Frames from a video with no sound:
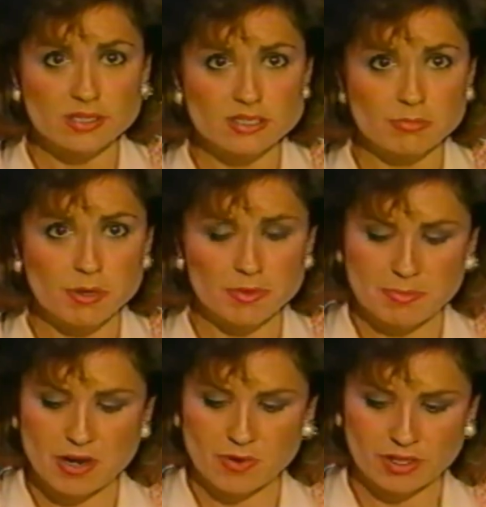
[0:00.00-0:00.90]
in
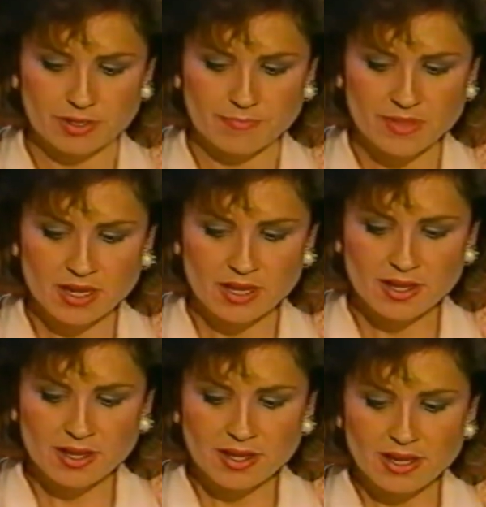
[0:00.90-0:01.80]
suburban Maryland.
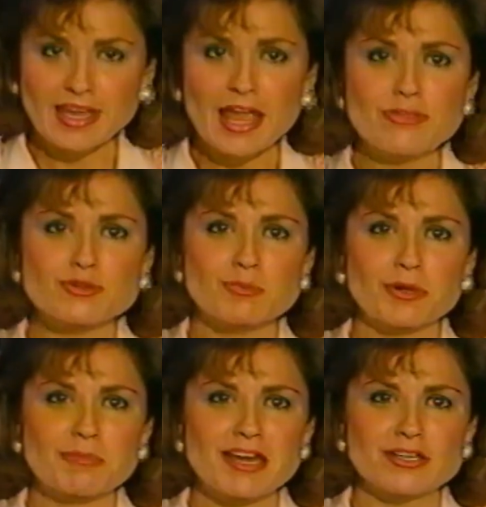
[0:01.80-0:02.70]
A
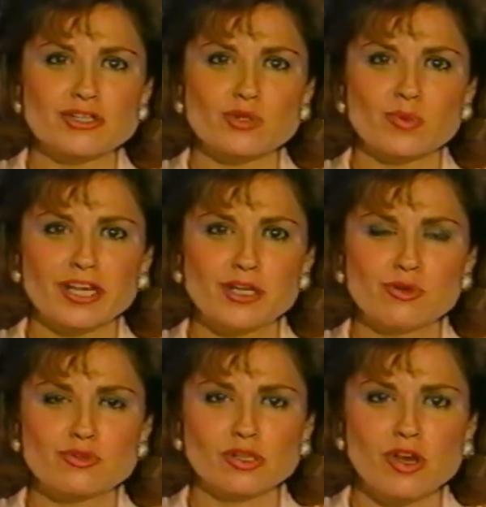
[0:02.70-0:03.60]
Gaithersburg man has just won a
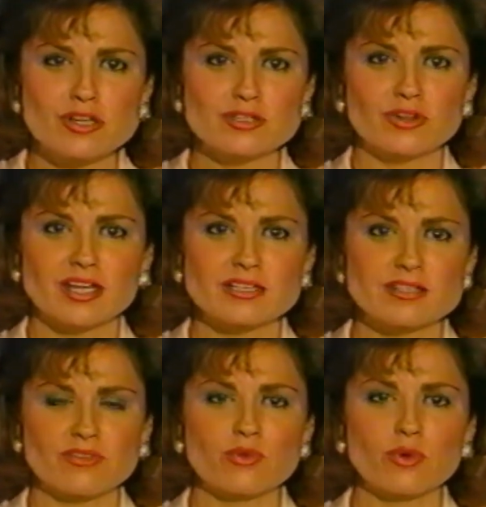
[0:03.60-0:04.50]
huge lawsuit
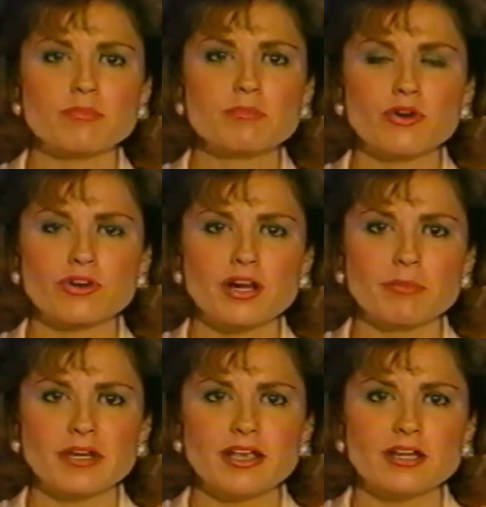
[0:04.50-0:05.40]
against the Ford Motor
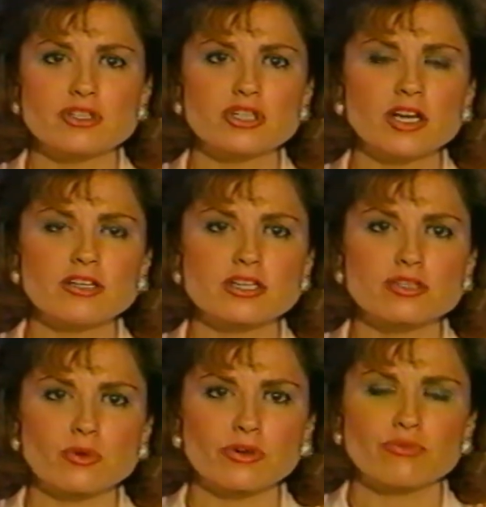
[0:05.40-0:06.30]
Company. A judge
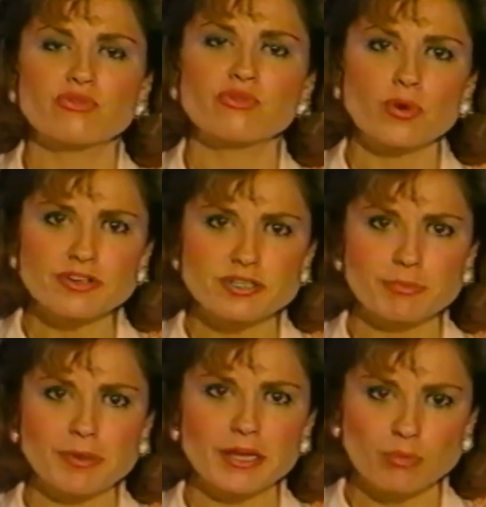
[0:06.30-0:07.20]
has ordered Ford to
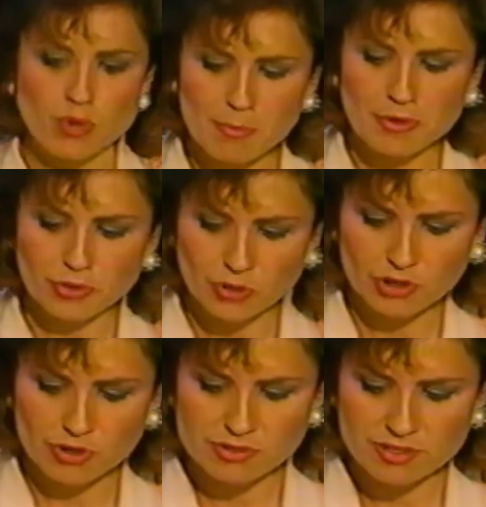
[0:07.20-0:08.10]
pay Robert
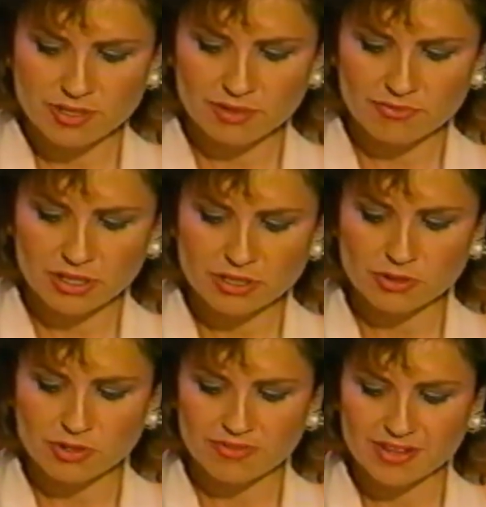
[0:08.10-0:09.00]
Kearns, the
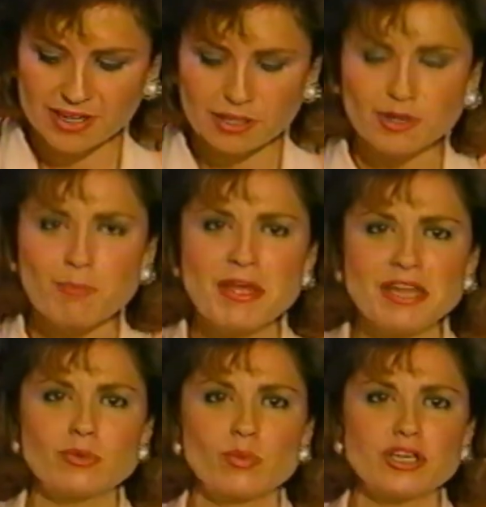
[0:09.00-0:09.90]
inventor of the
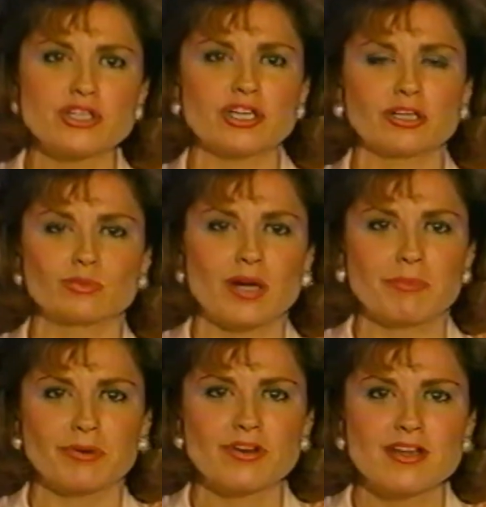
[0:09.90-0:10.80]
intermittent windshield
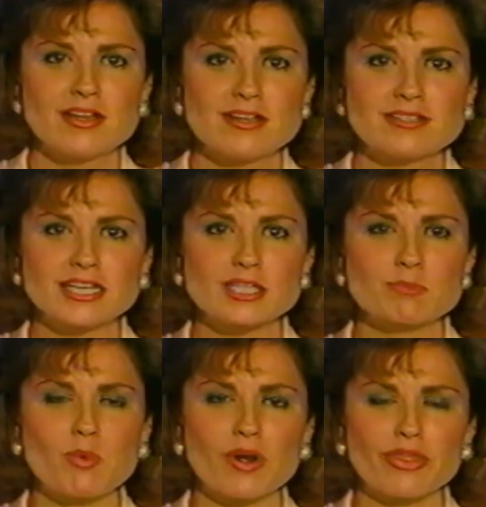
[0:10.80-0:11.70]
wiper,
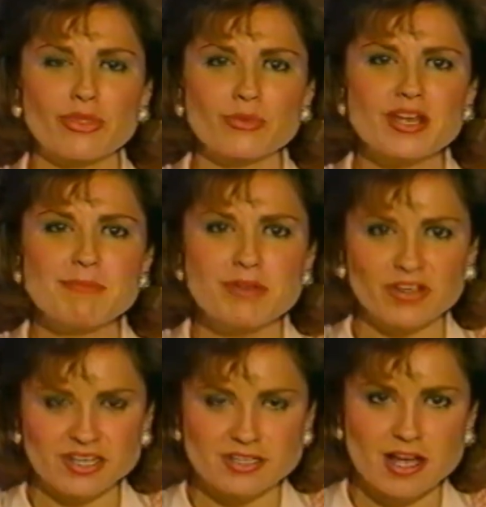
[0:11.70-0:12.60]
$6.3 million.